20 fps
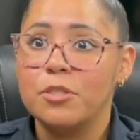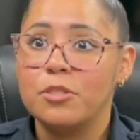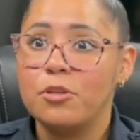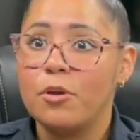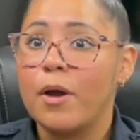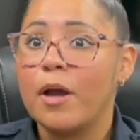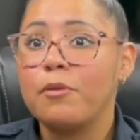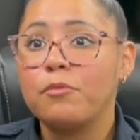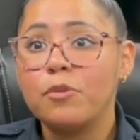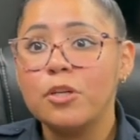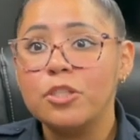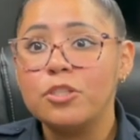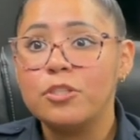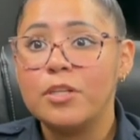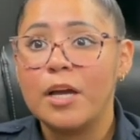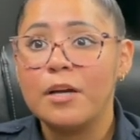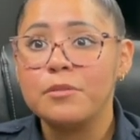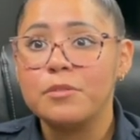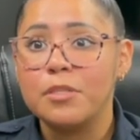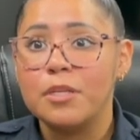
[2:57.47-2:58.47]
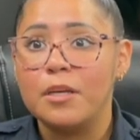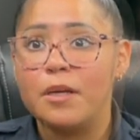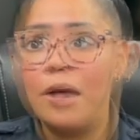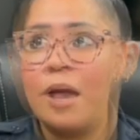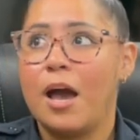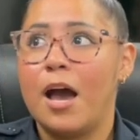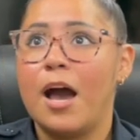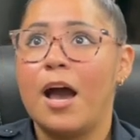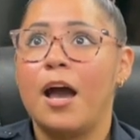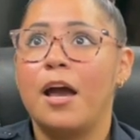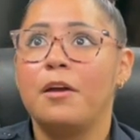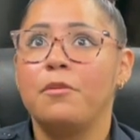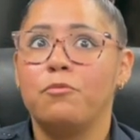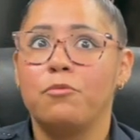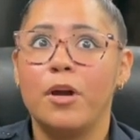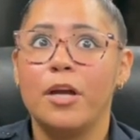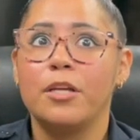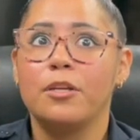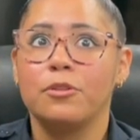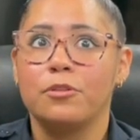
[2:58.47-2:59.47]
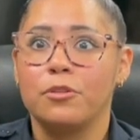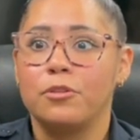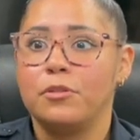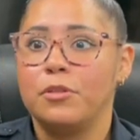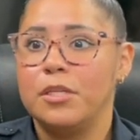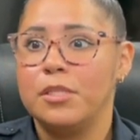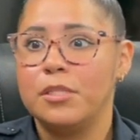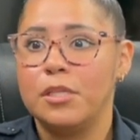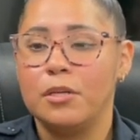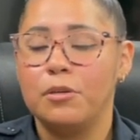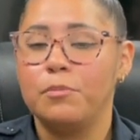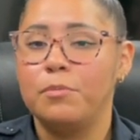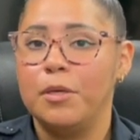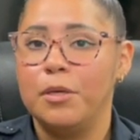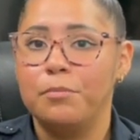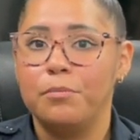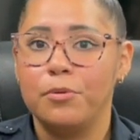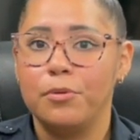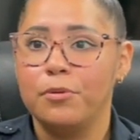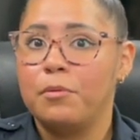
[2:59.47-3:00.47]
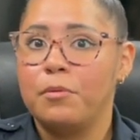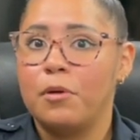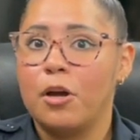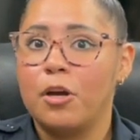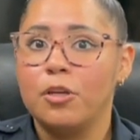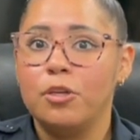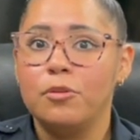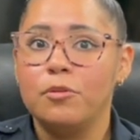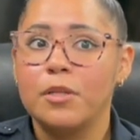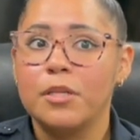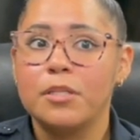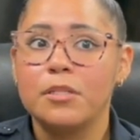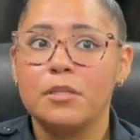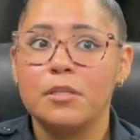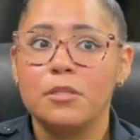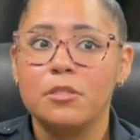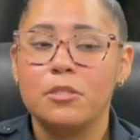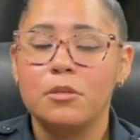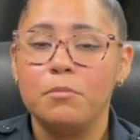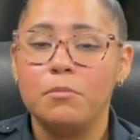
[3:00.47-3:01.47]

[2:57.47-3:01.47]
So I reached out to him. I regularly tell people, are you listening to